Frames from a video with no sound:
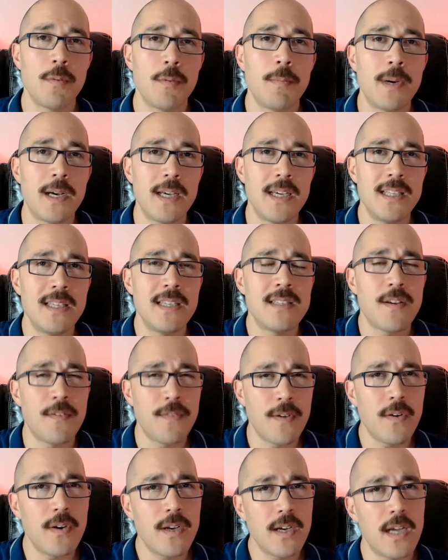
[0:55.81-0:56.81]
but it is a
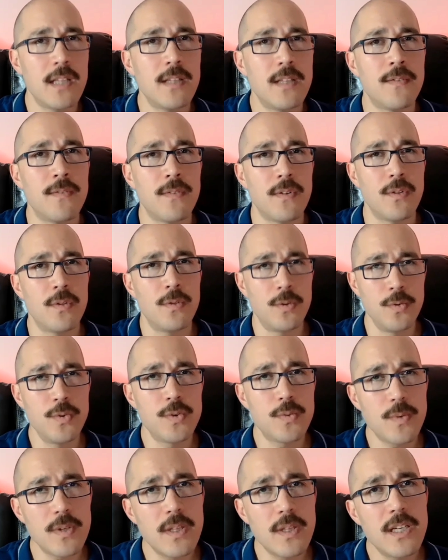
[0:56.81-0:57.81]
very kind of
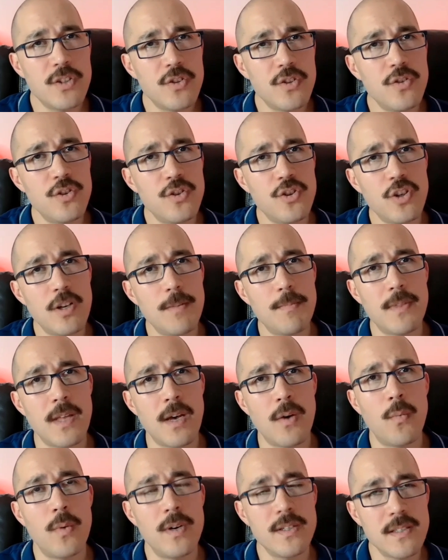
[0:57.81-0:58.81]
loose relationship
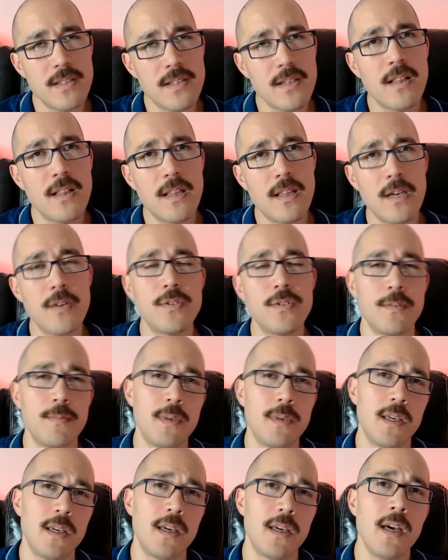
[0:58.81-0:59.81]
that wasn't clear to
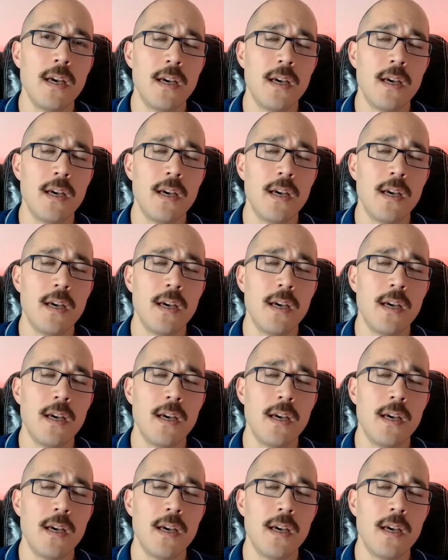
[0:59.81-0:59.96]
me